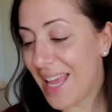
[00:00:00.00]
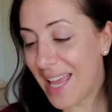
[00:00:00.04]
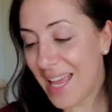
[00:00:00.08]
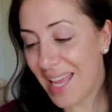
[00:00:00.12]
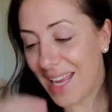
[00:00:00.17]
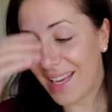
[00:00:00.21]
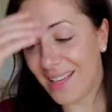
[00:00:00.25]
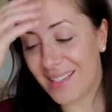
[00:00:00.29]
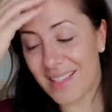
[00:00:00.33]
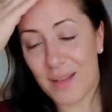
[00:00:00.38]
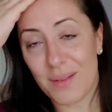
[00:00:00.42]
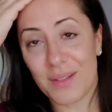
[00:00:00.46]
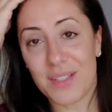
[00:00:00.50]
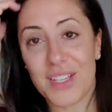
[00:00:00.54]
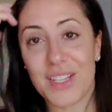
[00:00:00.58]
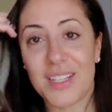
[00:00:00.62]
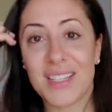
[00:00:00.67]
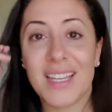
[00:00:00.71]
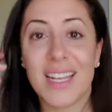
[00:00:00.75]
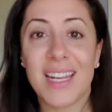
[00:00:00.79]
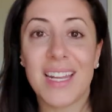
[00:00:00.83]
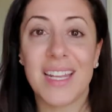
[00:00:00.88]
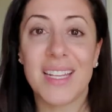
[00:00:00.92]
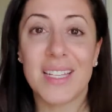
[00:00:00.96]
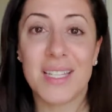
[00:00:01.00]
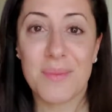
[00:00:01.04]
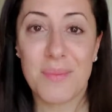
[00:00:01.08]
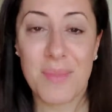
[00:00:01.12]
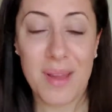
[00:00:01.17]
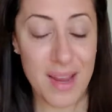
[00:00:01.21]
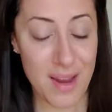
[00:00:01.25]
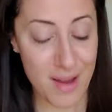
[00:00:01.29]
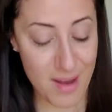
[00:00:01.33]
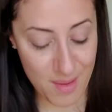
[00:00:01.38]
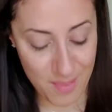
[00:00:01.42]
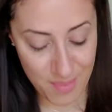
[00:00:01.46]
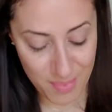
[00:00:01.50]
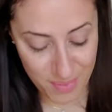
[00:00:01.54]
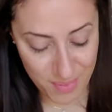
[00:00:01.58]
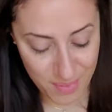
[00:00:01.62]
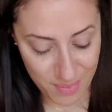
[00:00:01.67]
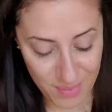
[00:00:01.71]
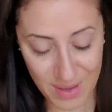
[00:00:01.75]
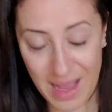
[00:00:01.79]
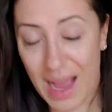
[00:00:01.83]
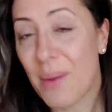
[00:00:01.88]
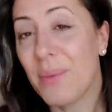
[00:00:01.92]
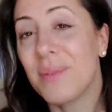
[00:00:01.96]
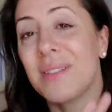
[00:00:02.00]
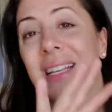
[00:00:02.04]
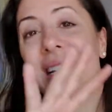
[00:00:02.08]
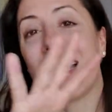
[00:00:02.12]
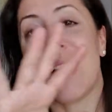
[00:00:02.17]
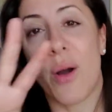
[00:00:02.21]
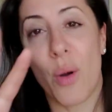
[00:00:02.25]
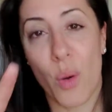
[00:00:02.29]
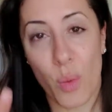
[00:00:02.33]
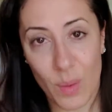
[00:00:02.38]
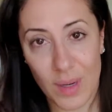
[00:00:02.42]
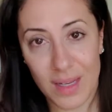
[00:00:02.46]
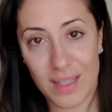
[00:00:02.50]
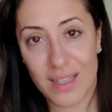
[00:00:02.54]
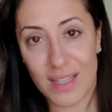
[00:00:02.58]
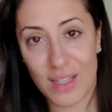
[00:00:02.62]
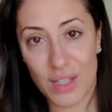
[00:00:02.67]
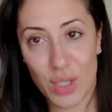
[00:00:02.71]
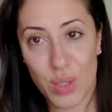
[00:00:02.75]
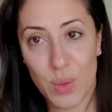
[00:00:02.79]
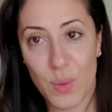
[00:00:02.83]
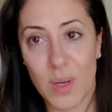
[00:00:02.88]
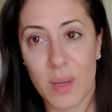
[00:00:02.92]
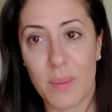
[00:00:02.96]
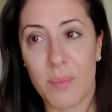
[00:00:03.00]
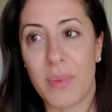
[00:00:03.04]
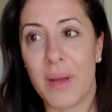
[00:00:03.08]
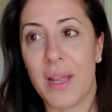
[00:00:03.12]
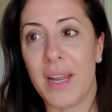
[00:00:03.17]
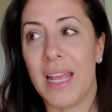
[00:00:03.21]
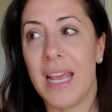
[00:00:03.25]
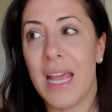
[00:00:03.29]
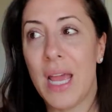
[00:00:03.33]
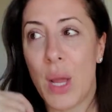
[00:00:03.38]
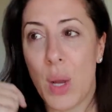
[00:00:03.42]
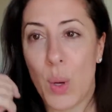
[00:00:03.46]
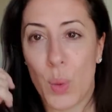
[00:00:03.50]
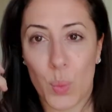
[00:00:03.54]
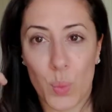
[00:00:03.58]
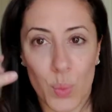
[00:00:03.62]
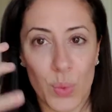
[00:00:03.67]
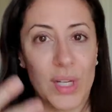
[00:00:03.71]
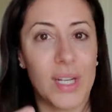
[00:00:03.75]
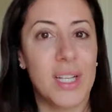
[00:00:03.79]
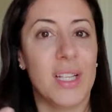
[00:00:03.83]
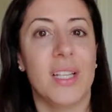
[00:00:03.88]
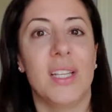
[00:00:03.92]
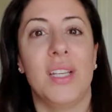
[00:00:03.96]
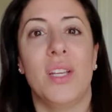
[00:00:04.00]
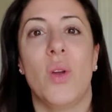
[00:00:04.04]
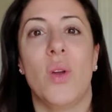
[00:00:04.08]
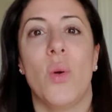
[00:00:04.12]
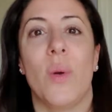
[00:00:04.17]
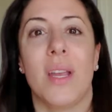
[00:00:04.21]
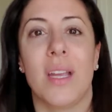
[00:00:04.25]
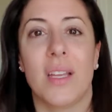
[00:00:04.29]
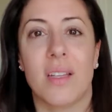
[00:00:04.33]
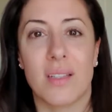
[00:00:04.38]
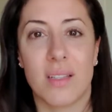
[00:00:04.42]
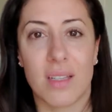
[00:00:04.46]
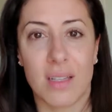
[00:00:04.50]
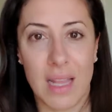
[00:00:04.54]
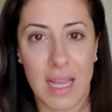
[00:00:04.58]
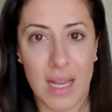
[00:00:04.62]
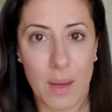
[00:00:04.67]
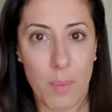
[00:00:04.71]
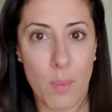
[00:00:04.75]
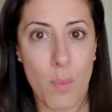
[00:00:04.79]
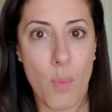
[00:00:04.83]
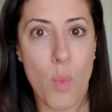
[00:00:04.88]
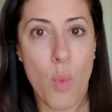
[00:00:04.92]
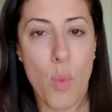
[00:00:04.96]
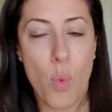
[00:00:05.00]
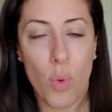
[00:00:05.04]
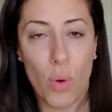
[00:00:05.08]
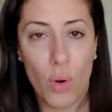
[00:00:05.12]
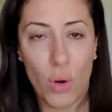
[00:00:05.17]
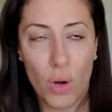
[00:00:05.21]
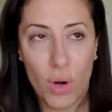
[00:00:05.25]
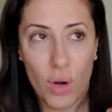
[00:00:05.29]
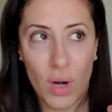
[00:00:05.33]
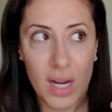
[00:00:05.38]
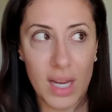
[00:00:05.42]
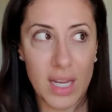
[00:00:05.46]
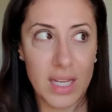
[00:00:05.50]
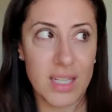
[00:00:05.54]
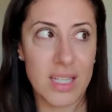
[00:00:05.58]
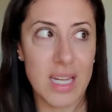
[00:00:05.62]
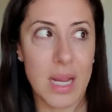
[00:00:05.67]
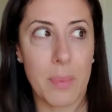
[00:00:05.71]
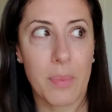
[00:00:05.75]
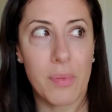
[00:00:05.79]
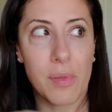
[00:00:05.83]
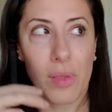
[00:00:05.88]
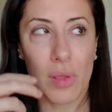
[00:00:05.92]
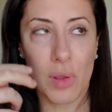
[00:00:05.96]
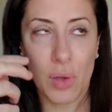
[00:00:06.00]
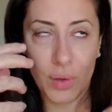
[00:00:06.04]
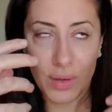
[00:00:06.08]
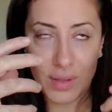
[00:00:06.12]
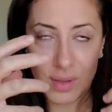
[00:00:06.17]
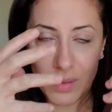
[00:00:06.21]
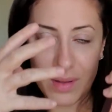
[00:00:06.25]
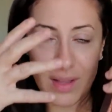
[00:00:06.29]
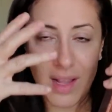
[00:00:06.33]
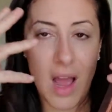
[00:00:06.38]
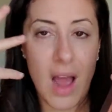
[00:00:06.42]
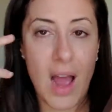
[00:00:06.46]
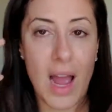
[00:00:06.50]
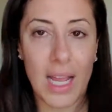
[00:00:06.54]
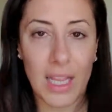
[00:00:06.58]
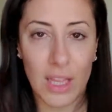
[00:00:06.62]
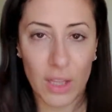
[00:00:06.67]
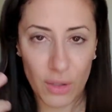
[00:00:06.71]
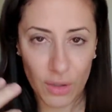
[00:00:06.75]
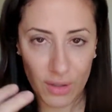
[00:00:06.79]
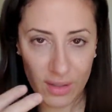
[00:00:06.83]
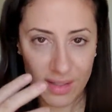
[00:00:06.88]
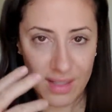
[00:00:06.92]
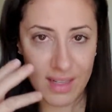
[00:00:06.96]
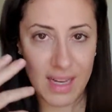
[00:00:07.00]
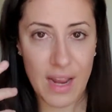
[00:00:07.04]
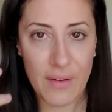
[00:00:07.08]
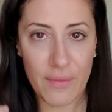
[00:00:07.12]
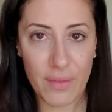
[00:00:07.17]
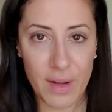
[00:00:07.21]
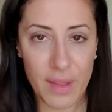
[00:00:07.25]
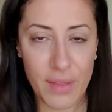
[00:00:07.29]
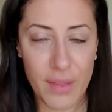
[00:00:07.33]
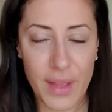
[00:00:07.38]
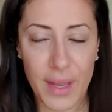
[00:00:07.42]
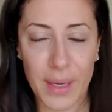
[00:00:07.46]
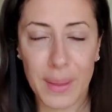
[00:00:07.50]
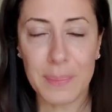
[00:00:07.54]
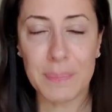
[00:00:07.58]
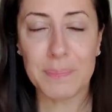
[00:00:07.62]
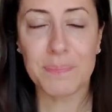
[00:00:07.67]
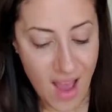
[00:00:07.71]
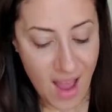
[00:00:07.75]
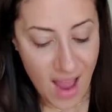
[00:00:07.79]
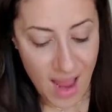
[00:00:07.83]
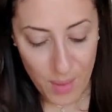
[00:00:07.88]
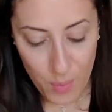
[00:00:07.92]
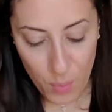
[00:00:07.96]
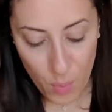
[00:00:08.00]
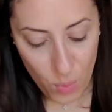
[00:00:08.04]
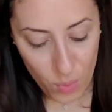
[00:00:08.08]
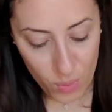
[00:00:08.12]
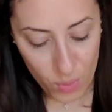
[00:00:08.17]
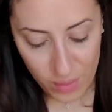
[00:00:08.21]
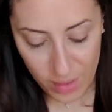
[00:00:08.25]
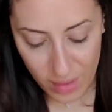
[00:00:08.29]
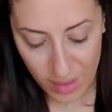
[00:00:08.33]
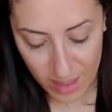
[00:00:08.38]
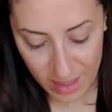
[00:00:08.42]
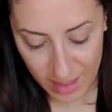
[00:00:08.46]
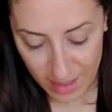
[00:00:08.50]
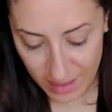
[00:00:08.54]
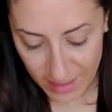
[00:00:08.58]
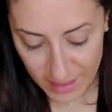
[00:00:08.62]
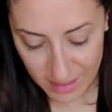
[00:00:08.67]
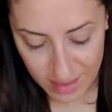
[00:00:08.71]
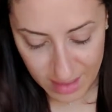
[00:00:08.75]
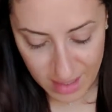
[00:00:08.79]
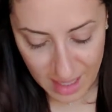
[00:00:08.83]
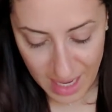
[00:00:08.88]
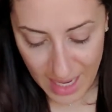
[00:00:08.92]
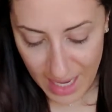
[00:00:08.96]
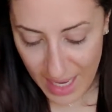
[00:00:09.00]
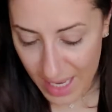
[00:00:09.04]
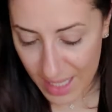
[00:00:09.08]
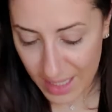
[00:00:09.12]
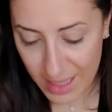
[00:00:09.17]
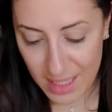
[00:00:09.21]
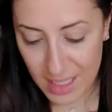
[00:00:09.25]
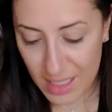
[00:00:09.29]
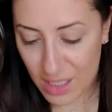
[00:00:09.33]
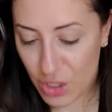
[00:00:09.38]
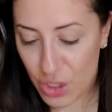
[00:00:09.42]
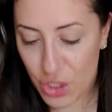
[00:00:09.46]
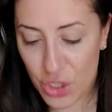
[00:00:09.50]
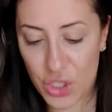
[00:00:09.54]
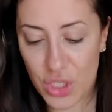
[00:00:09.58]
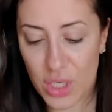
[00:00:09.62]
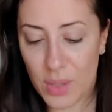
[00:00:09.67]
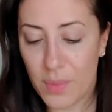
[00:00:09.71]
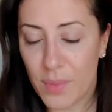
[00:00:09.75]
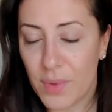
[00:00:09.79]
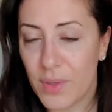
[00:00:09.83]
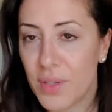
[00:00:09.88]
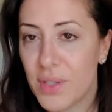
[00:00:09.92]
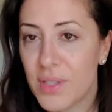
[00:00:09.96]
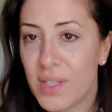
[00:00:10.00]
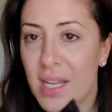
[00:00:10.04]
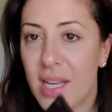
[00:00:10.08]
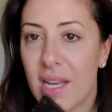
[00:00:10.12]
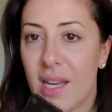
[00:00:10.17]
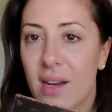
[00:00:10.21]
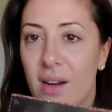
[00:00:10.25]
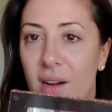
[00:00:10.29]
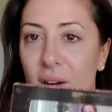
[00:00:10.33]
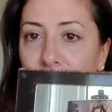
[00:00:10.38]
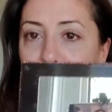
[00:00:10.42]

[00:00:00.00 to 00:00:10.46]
Because I was just getting into makeup. Well, I was like always into it, but really going into like more in-depth looks and eye looks and everything. I wore this and I had these shimmers here